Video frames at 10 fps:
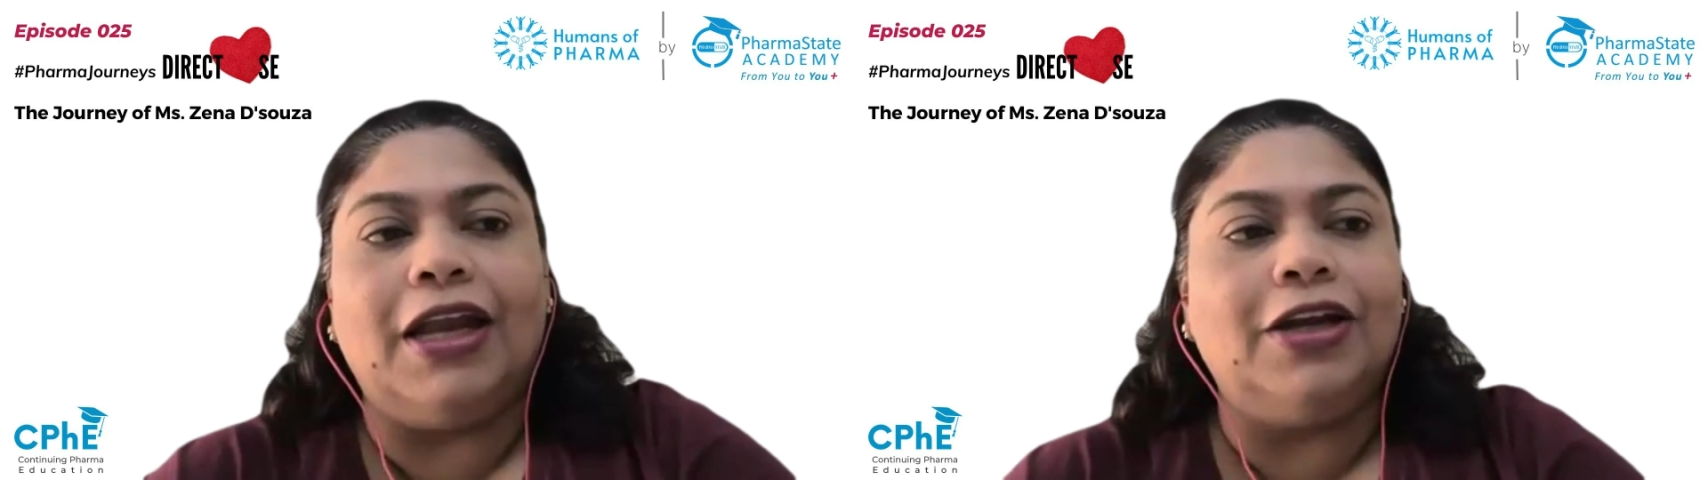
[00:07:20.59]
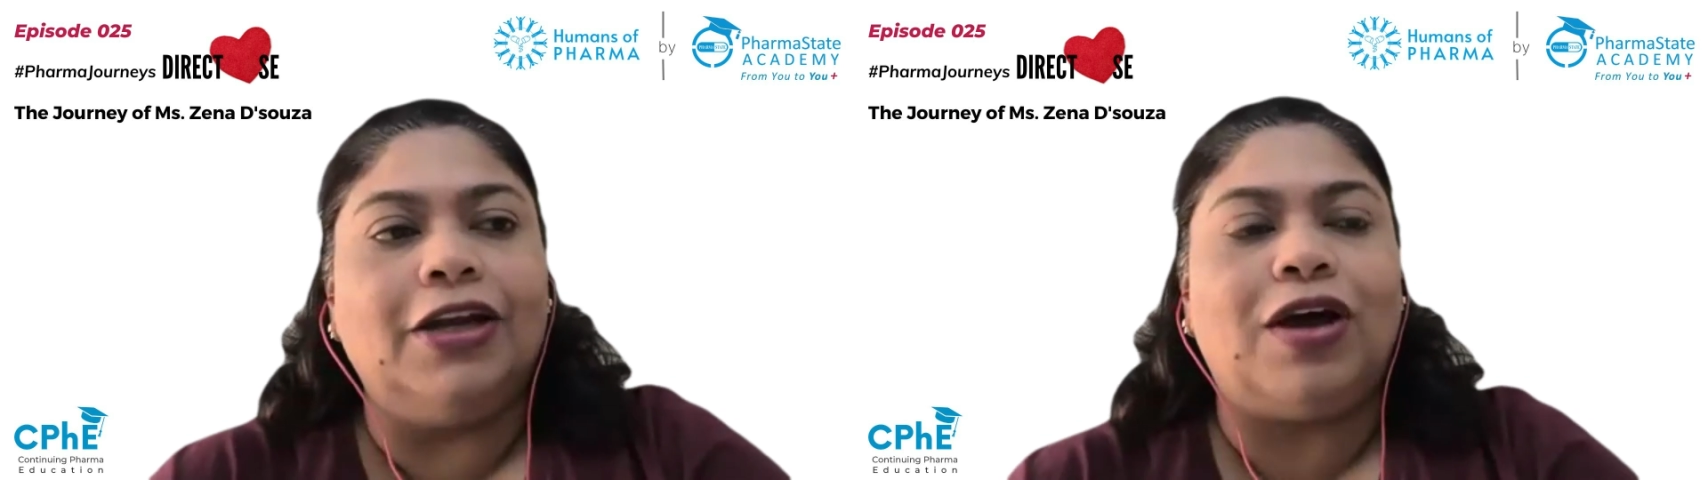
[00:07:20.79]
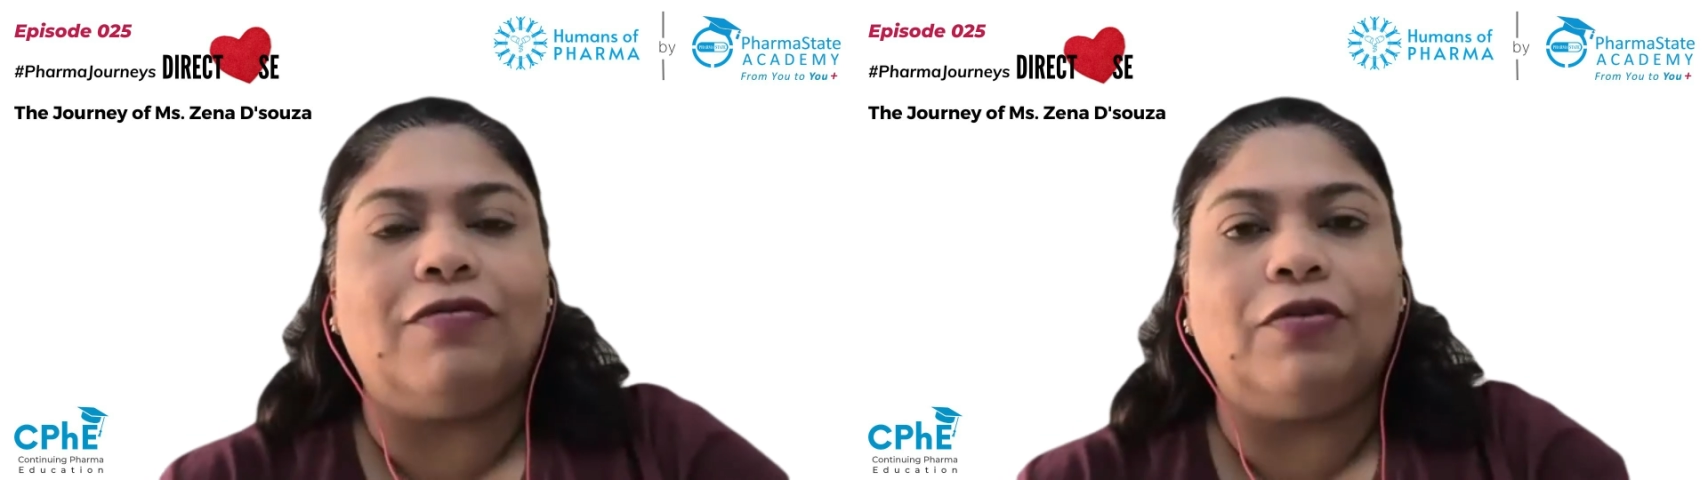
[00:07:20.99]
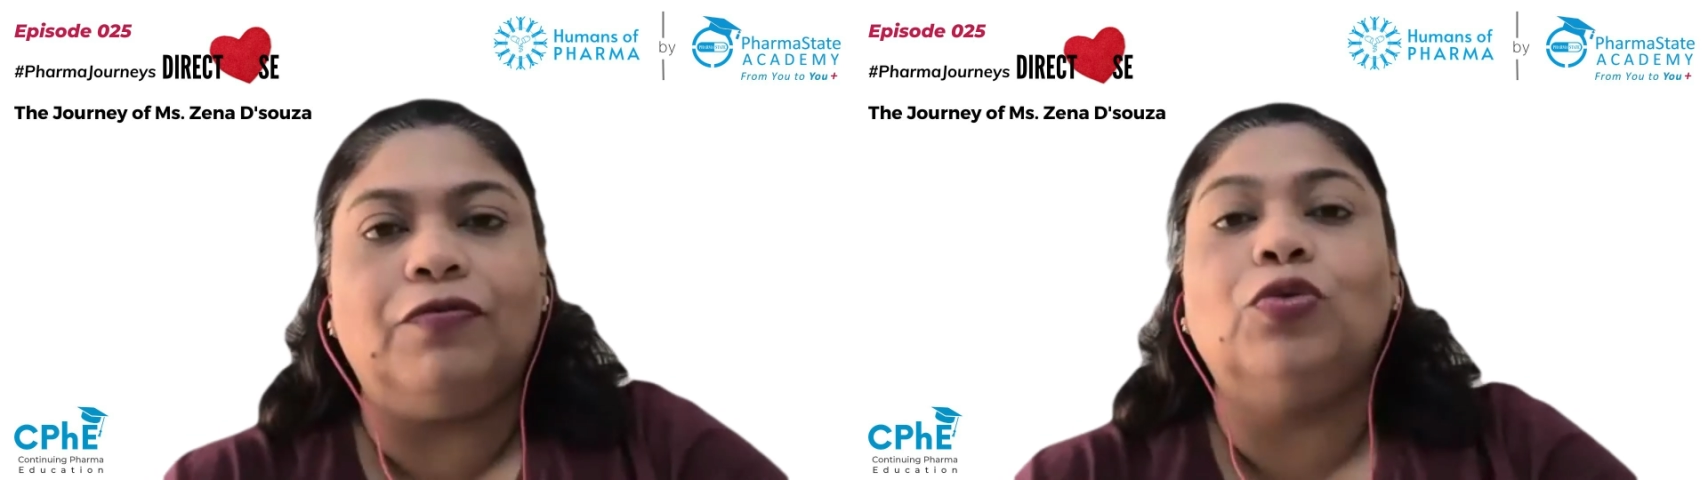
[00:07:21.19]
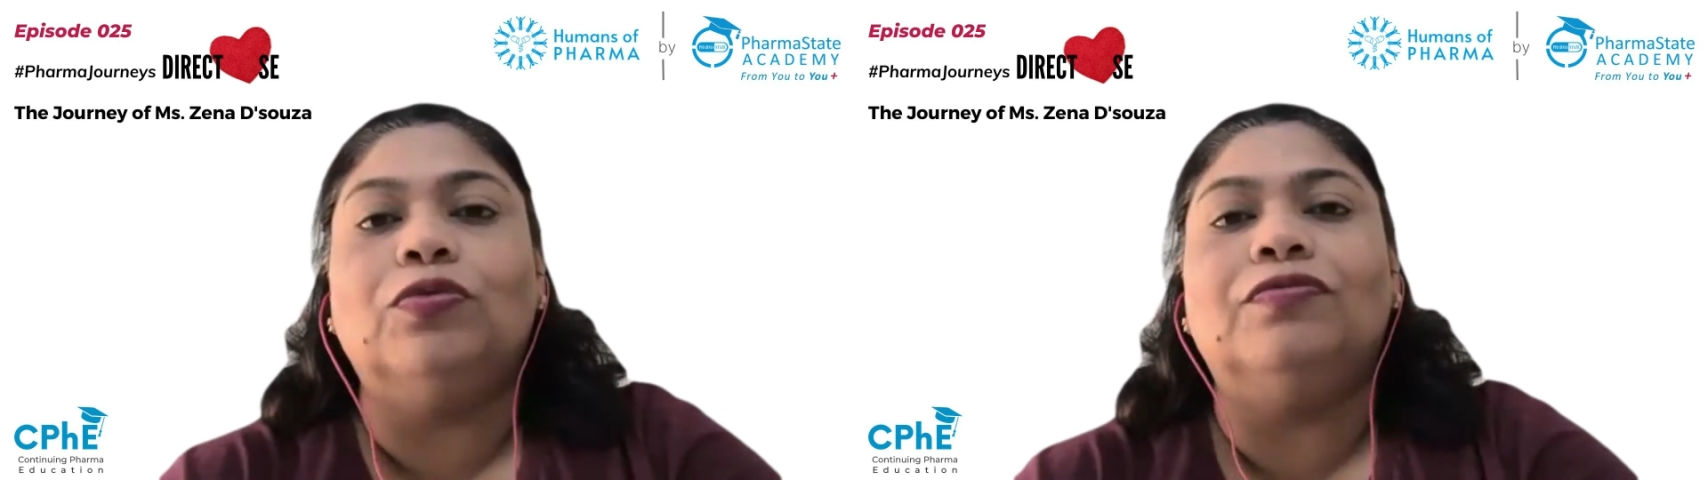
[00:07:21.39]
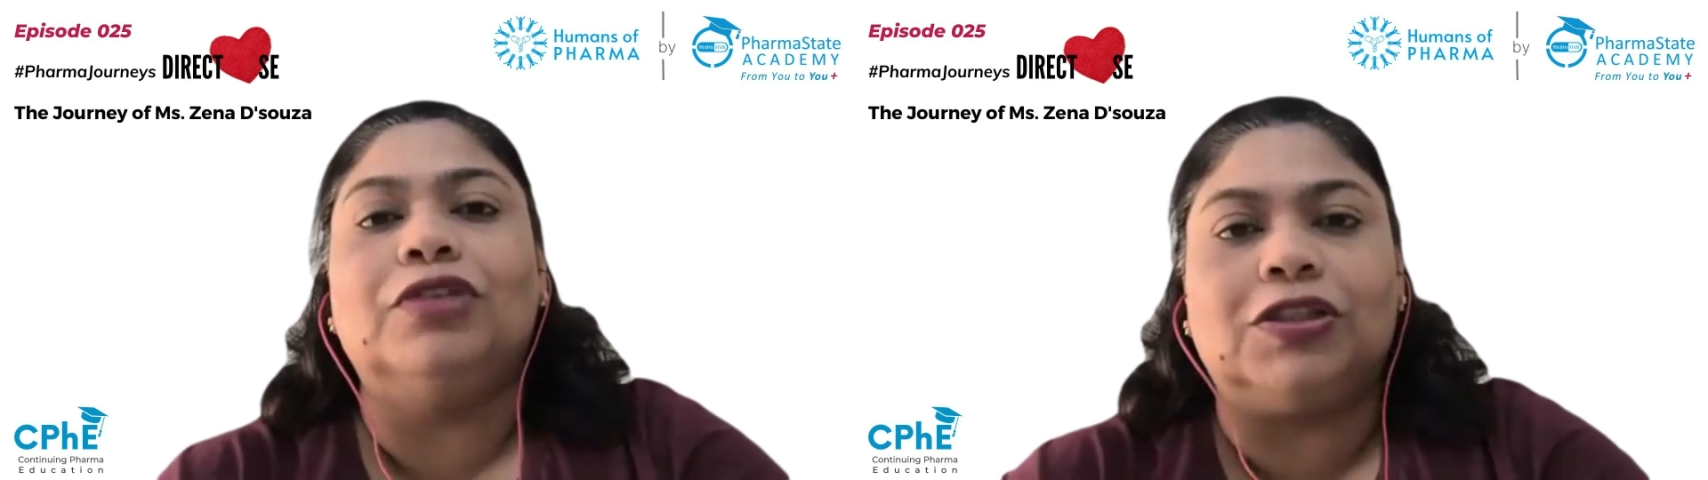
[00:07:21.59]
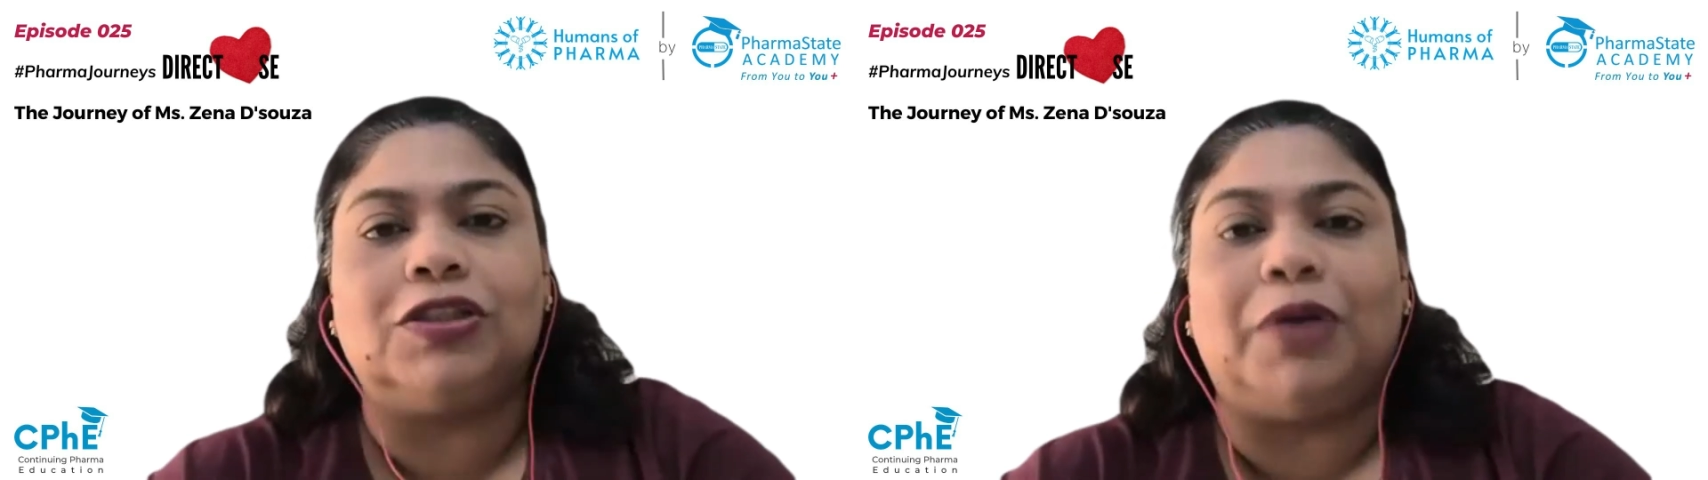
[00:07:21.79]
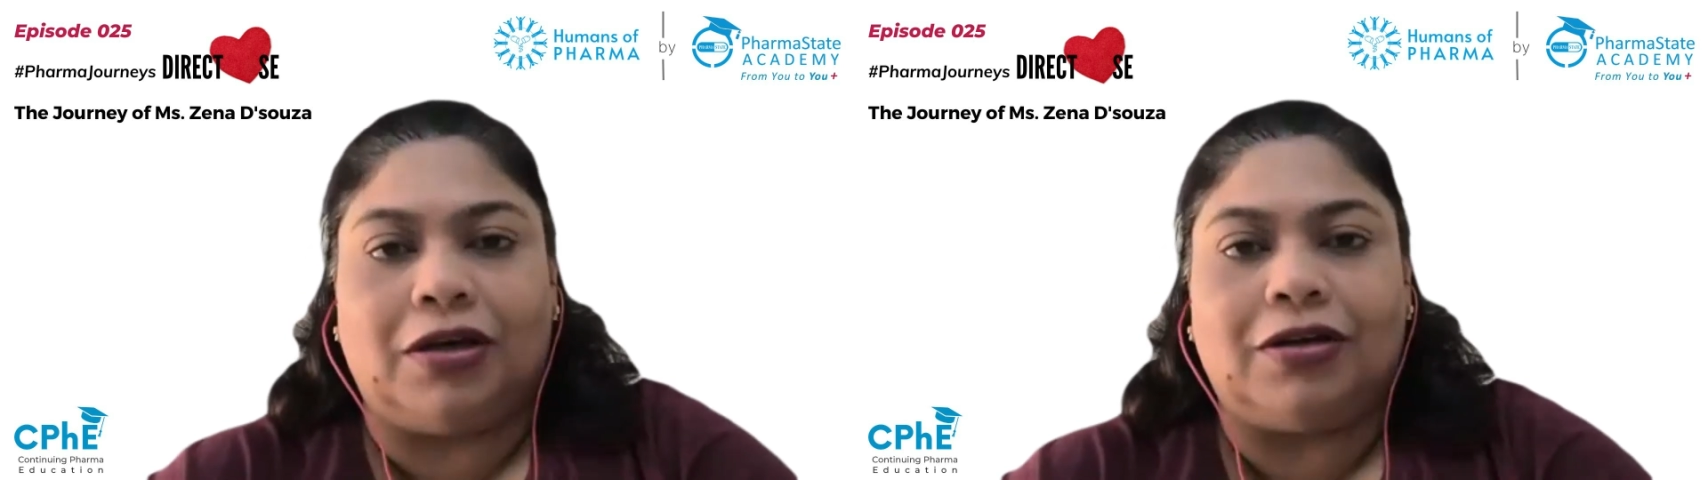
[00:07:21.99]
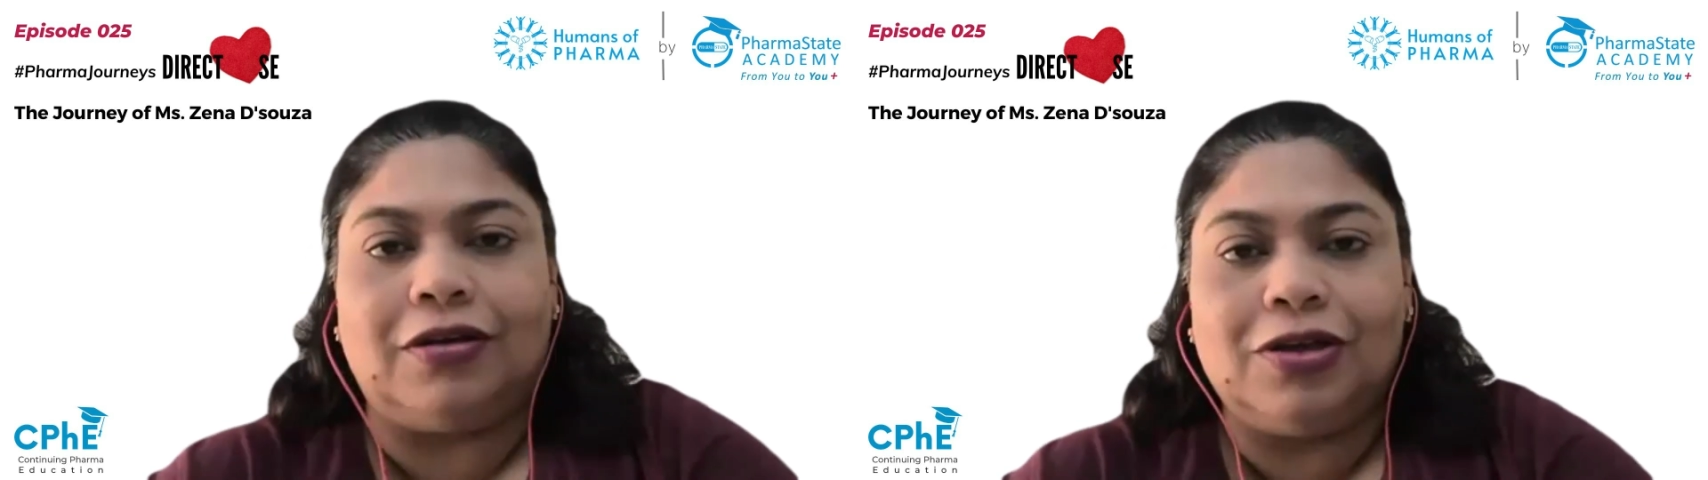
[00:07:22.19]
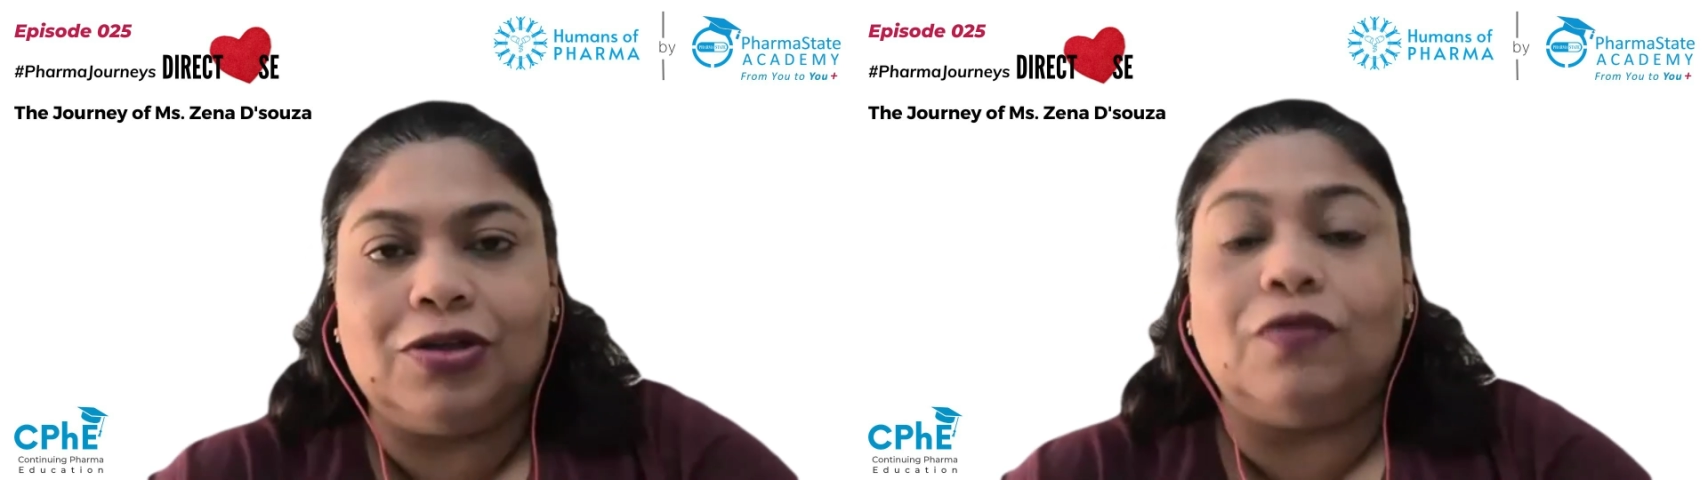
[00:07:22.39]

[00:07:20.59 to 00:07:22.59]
and need to have a view which is bigger.